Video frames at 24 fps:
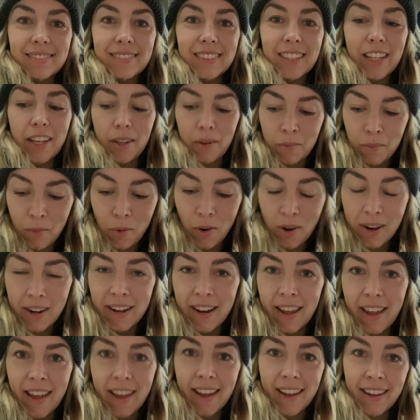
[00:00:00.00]
Good
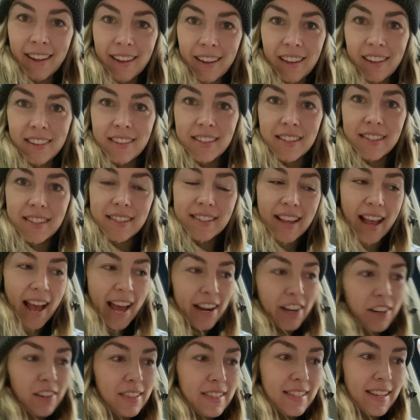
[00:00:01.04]
morning,
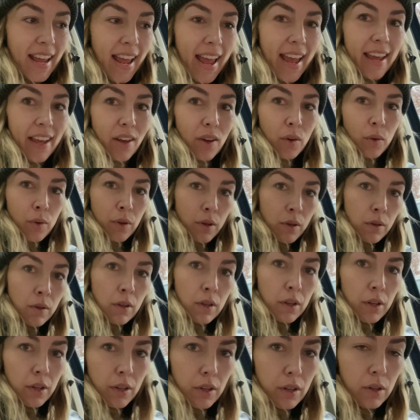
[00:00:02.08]
Saturday.
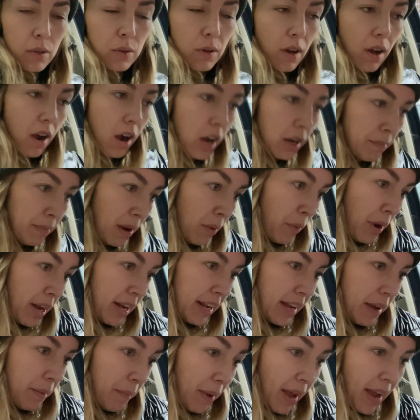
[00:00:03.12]
Woohoo! On my way to
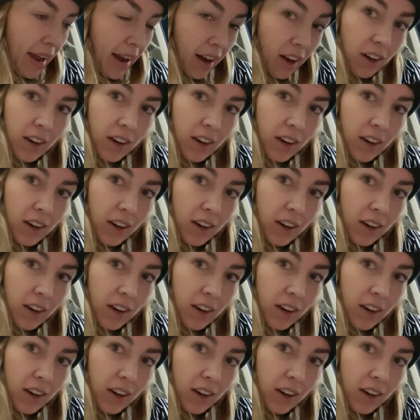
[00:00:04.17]
get my hair